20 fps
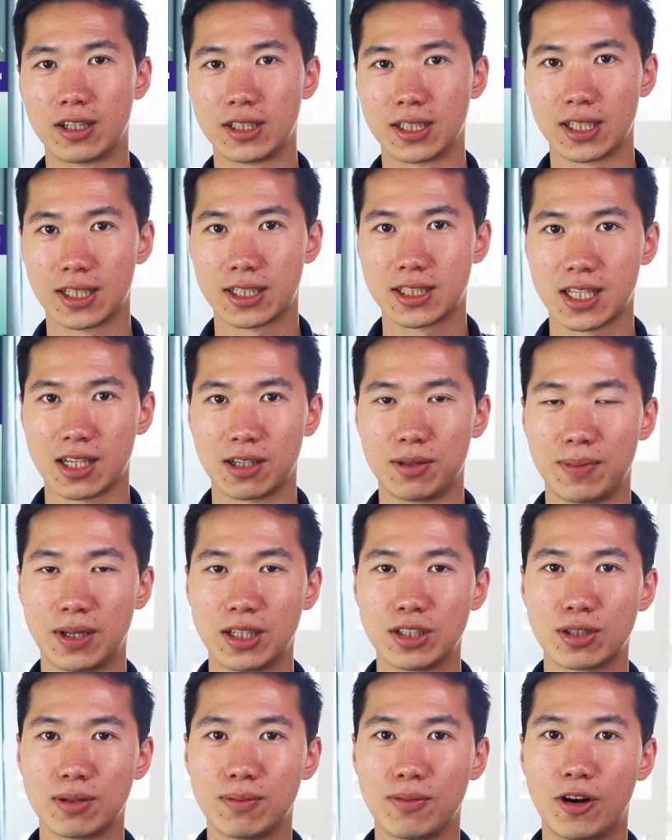on the
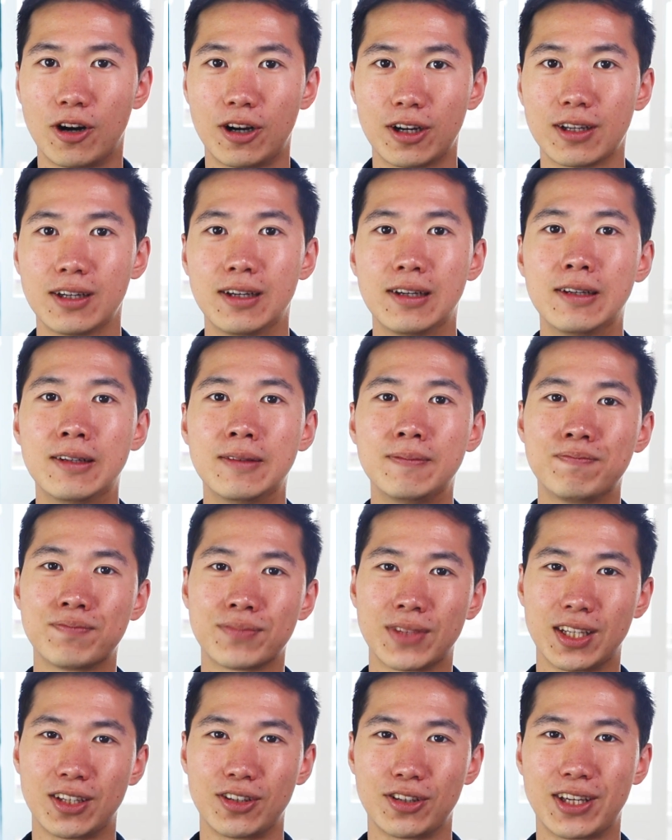exclamation mark,
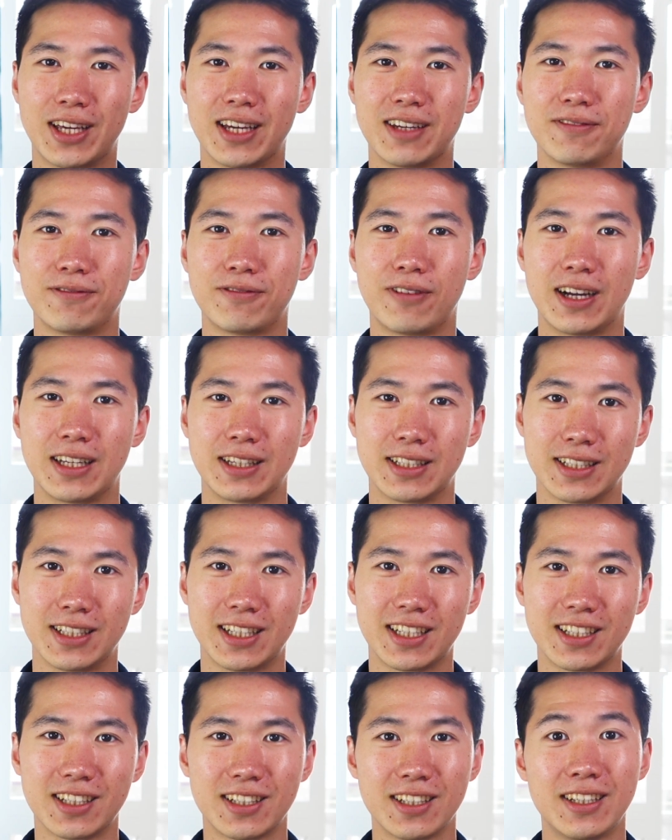then you can find the
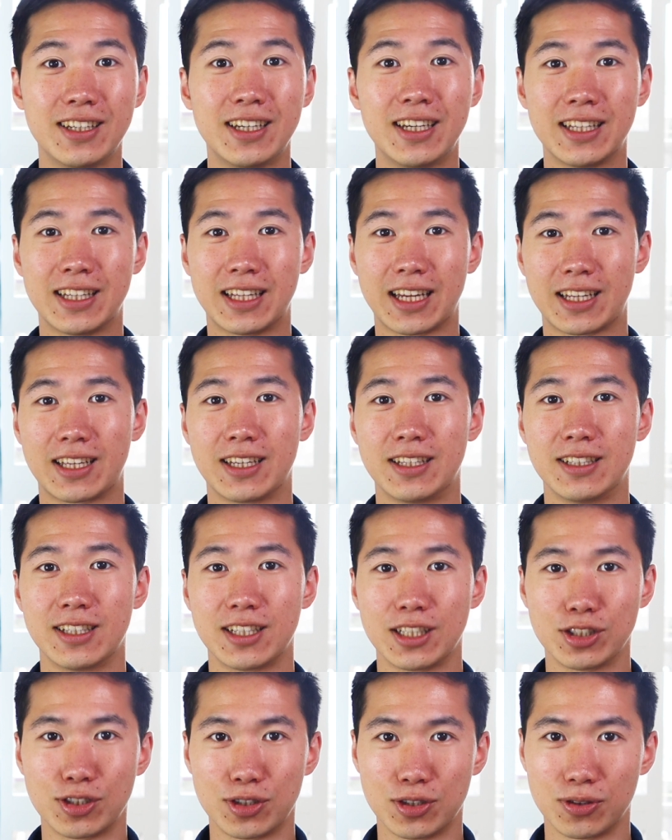link that can
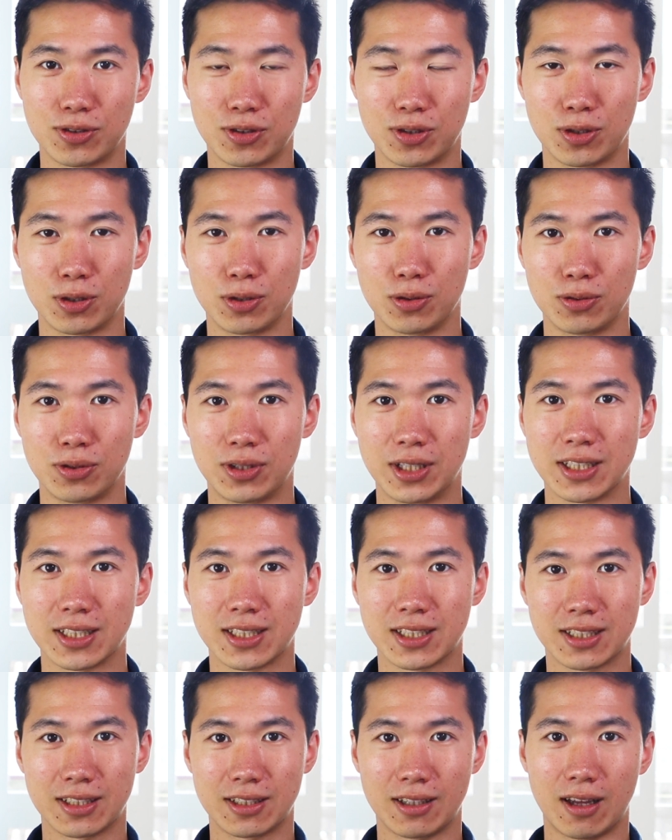lead you to
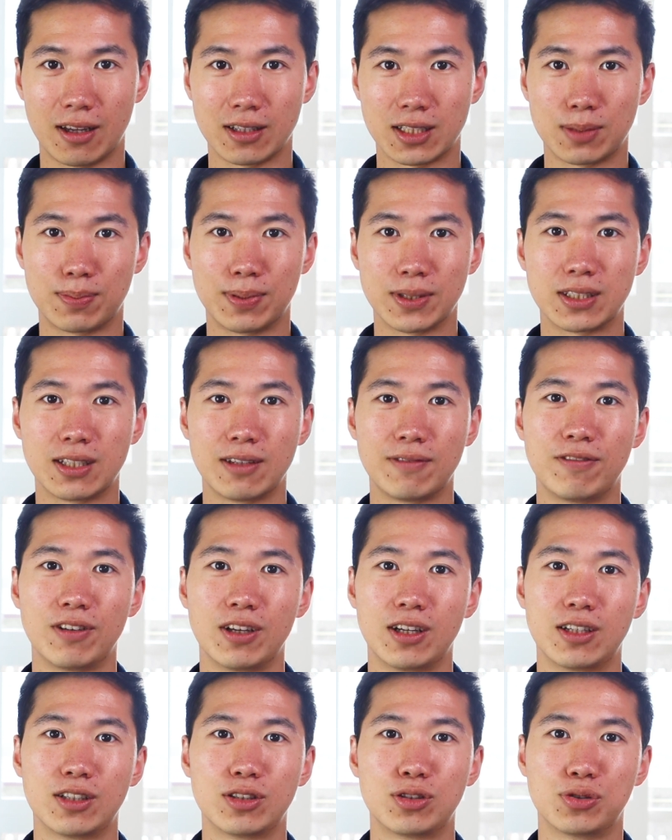this
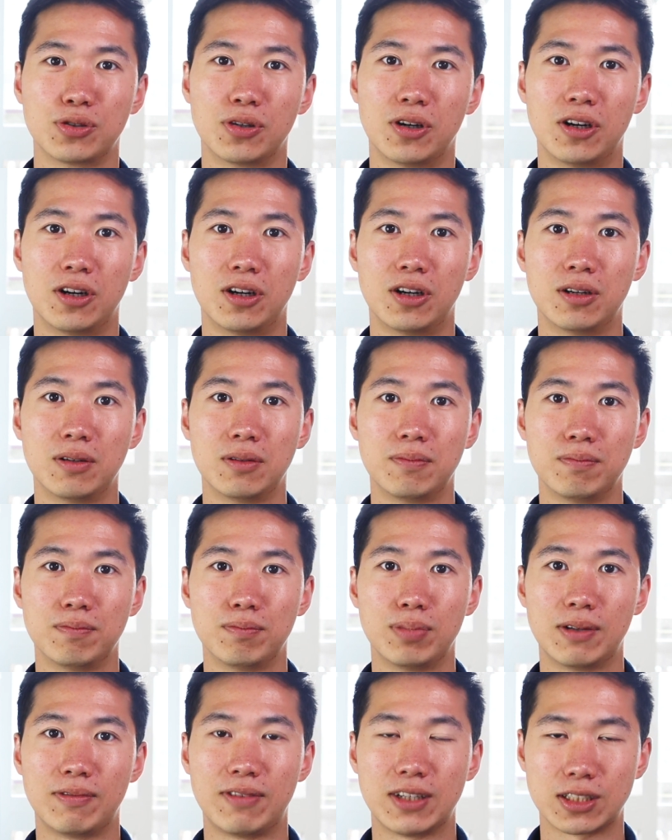specific draw
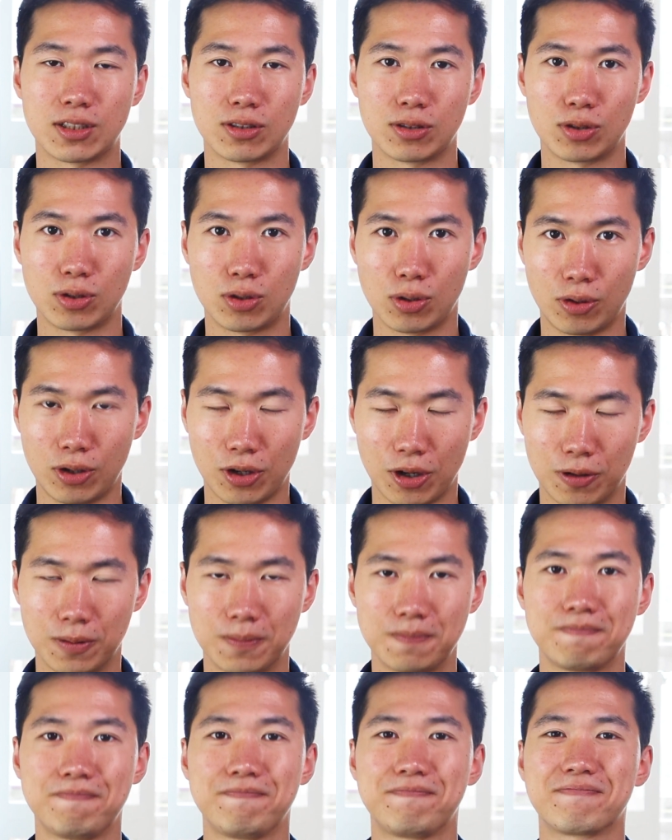blood vessel tutorial.